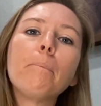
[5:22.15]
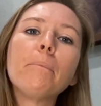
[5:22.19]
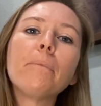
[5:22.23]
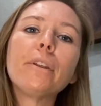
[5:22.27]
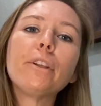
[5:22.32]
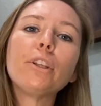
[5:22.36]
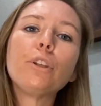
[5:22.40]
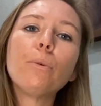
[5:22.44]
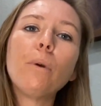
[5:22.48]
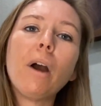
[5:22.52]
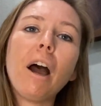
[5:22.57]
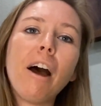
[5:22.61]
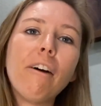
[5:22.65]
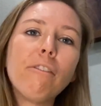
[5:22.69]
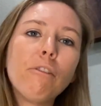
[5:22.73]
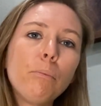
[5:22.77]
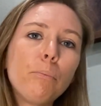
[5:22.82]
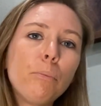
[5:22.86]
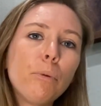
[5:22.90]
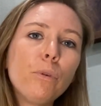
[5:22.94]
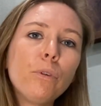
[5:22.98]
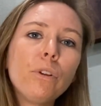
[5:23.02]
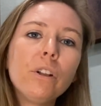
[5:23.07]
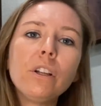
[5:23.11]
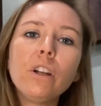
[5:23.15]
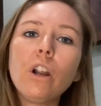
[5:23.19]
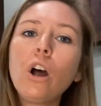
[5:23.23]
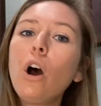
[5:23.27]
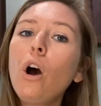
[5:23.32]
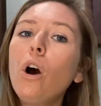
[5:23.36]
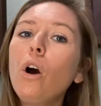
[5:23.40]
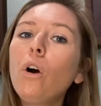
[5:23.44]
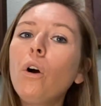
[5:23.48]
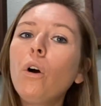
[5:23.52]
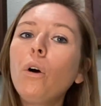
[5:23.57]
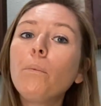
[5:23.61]
you have a pool at
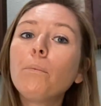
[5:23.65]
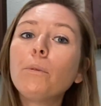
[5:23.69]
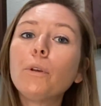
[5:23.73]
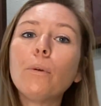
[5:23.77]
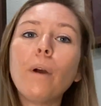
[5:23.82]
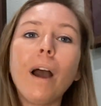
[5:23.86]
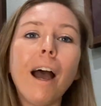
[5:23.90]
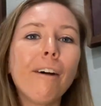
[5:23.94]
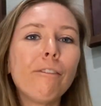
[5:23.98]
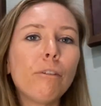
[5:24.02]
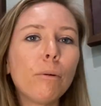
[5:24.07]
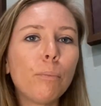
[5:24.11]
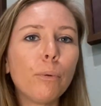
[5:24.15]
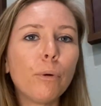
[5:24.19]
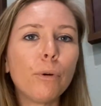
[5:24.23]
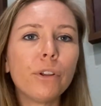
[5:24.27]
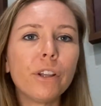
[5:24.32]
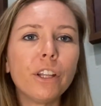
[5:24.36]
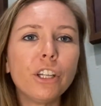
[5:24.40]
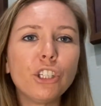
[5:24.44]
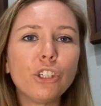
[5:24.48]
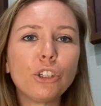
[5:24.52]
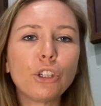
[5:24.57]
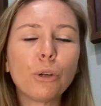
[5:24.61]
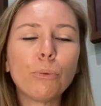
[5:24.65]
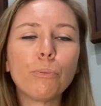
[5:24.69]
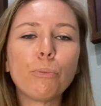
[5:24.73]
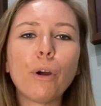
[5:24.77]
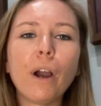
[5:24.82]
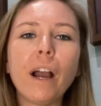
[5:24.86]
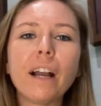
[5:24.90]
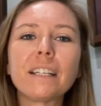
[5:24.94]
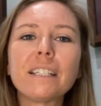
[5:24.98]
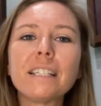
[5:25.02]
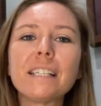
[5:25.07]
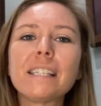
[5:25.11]
home, you have a pool that you can
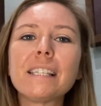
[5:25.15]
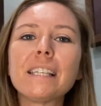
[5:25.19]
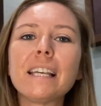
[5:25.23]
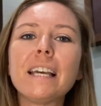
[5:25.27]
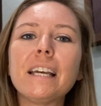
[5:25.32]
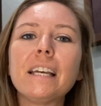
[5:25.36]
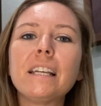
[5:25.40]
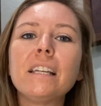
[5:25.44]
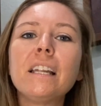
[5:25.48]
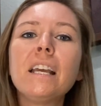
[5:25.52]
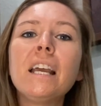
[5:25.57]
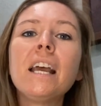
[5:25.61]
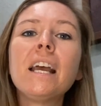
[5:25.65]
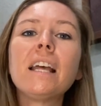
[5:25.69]
practice in,